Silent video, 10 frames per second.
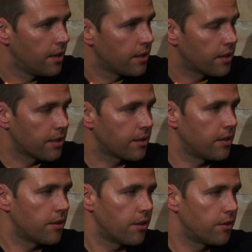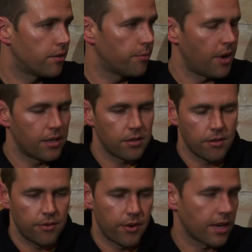things can turn to
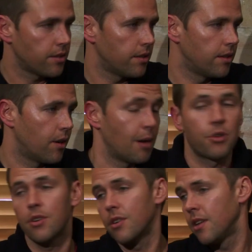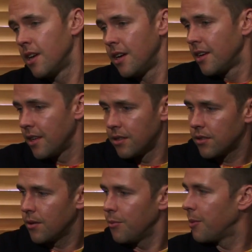positive direction, and I'm sure that in
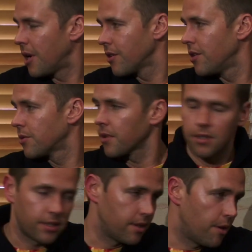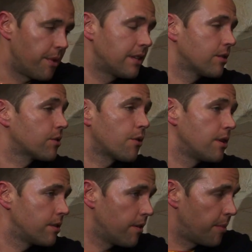some amount of years we're going to see amazing
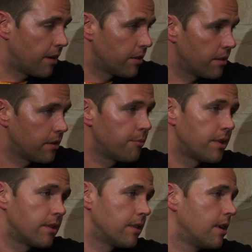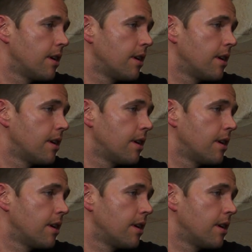stories about the Libyan